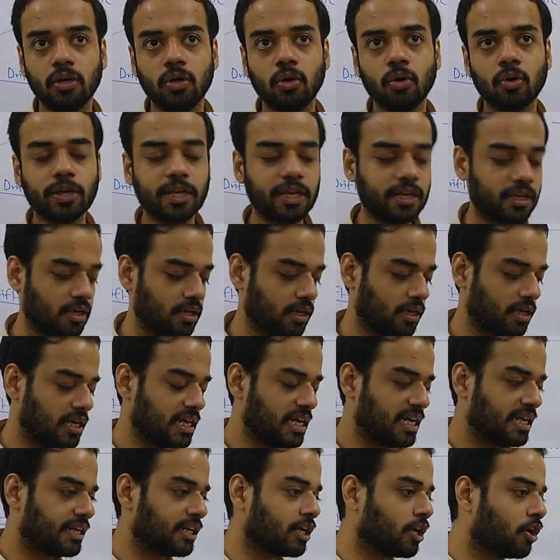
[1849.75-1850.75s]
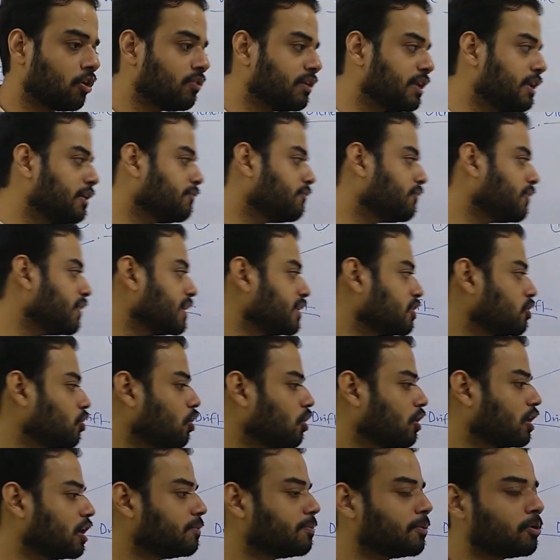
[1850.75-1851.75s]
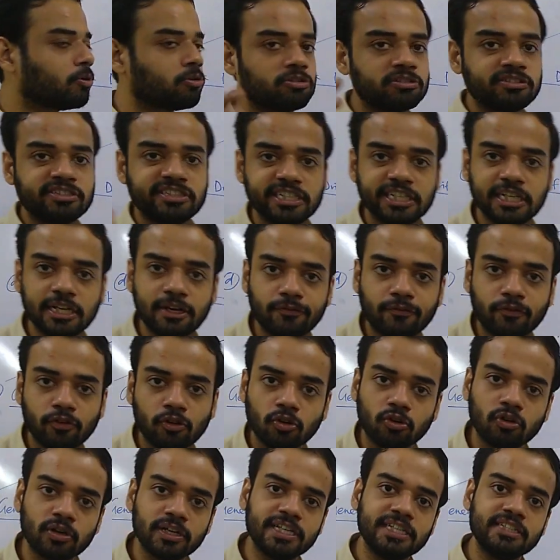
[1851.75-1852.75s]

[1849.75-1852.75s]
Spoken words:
Okay. Now if I talk about gene flow,